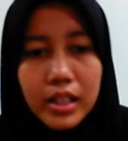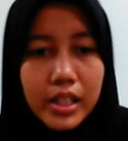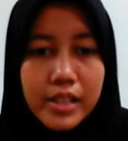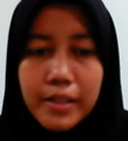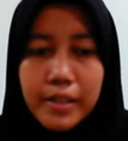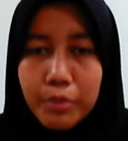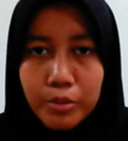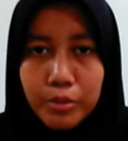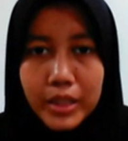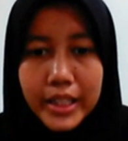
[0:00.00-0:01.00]
Enzyme
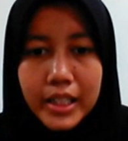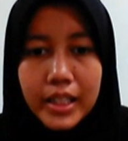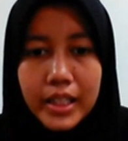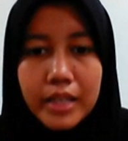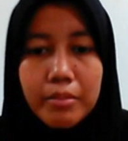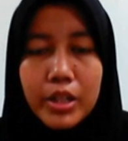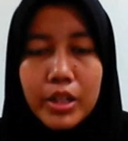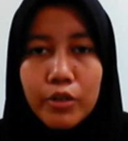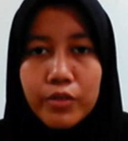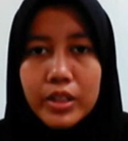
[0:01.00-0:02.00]
bromelain may
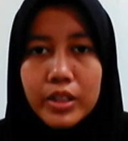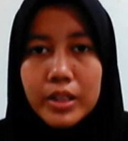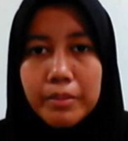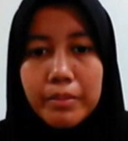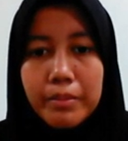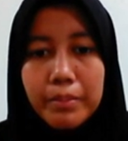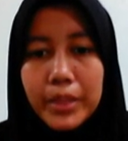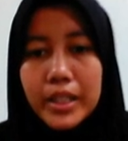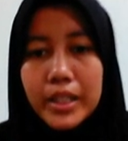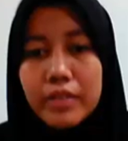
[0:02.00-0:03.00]
offer
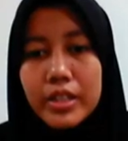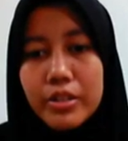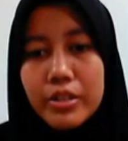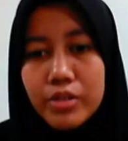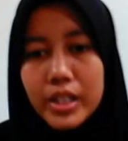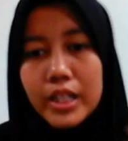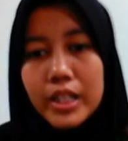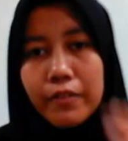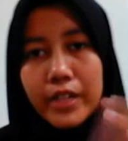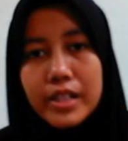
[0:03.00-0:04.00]
pain-reducing
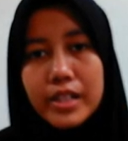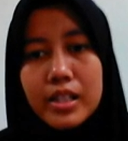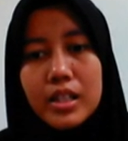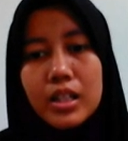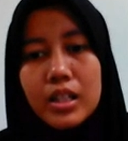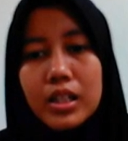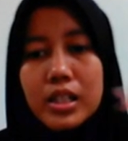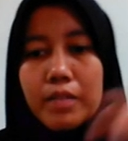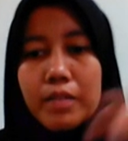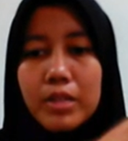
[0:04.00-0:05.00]
effects
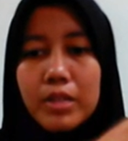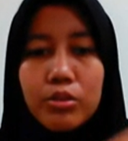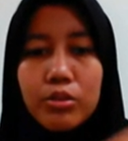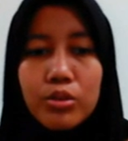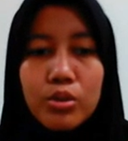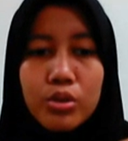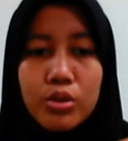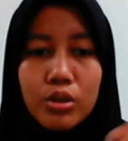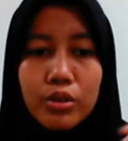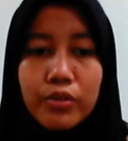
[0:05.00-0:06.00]
similar to those
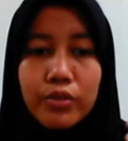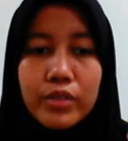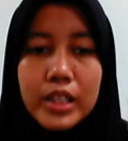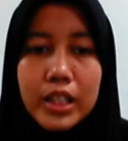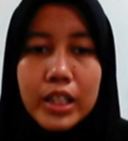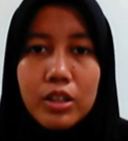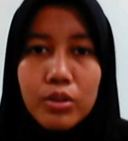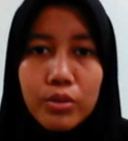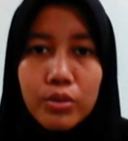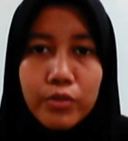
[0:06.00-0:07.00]
of
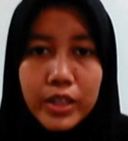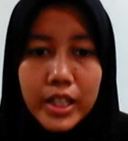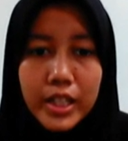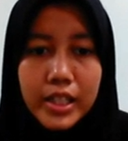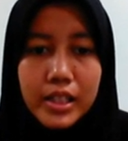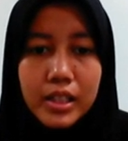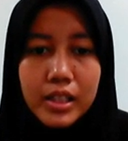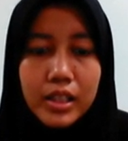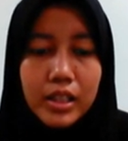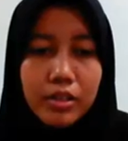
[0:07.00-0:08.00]
diclofenac,
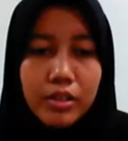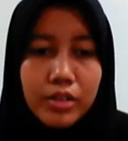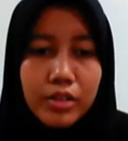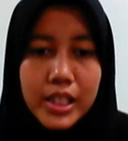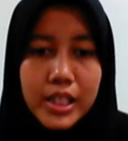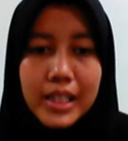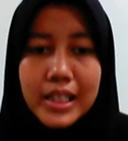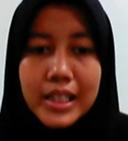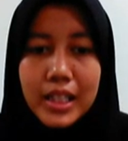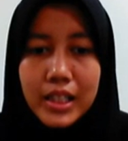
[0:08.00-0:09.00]
which is a
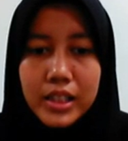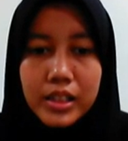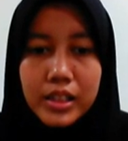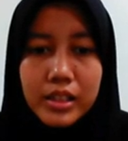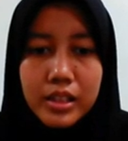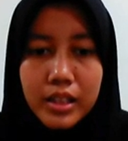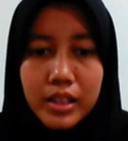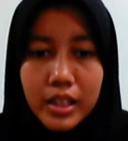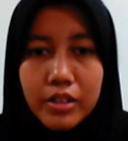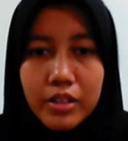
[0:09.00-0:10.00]

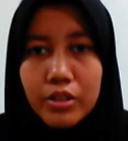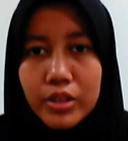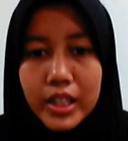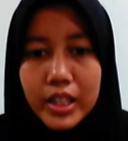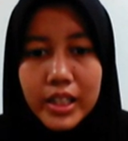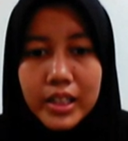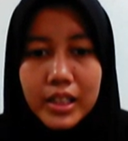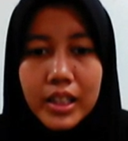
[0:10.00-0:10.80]
non-steroidal